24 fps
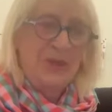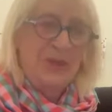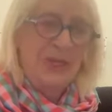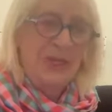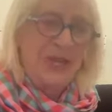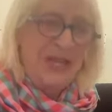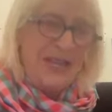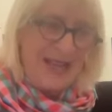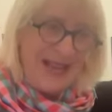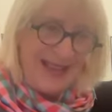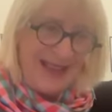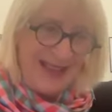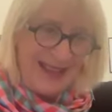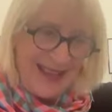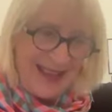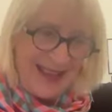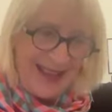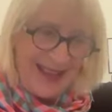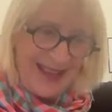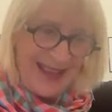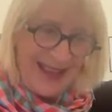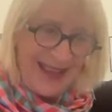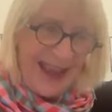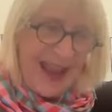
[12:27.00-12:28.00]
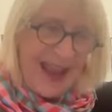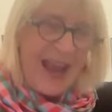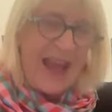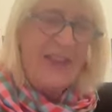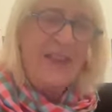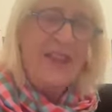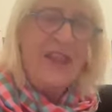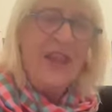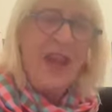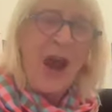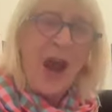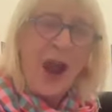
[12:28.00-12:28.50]
sitting there,
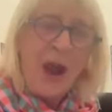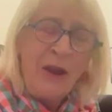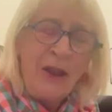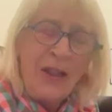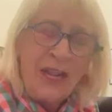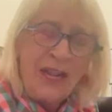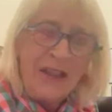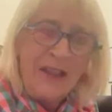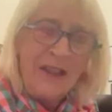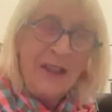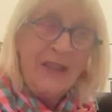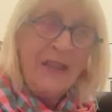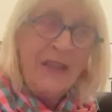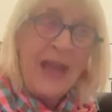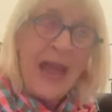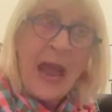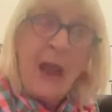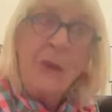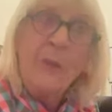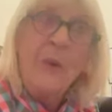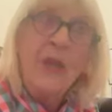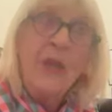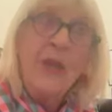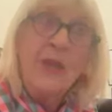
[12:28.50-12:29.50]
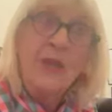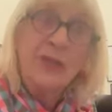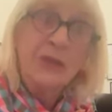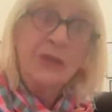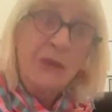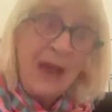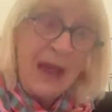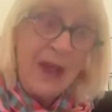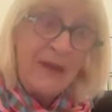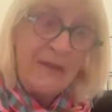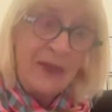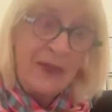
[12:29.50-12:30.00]
and the irony that now we
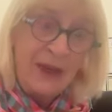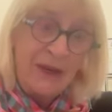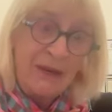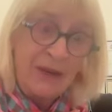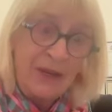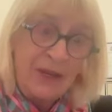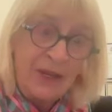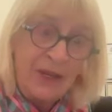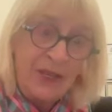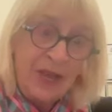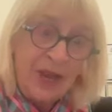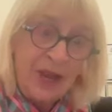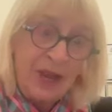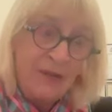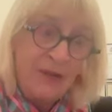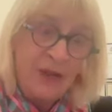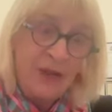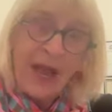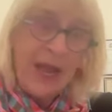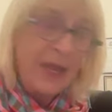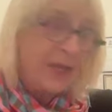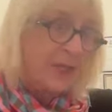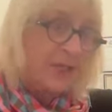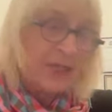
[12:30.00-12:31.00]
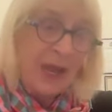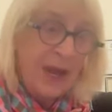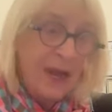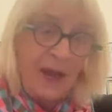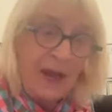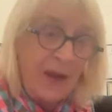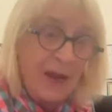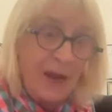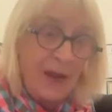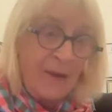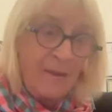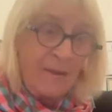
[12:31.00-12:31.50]
do have heritage overlays,
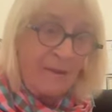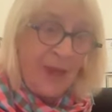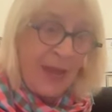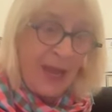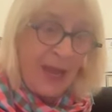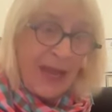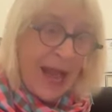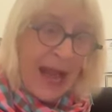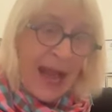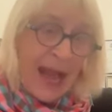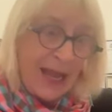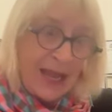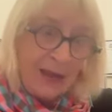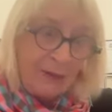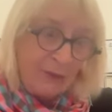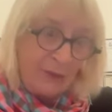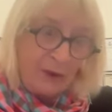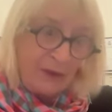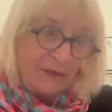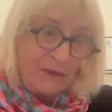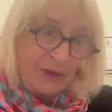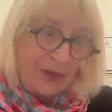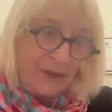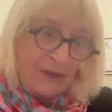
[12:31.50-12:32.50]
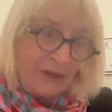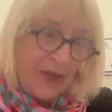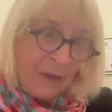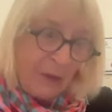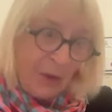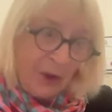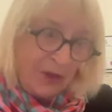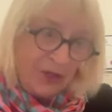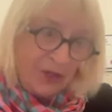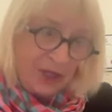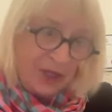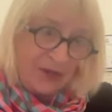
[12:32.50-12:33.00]
they can't get rid of it if they
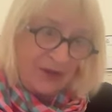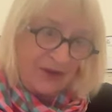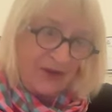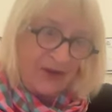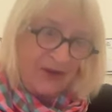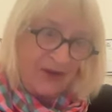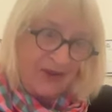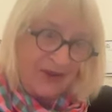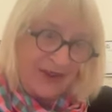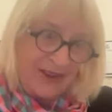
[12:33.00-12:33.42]
want to.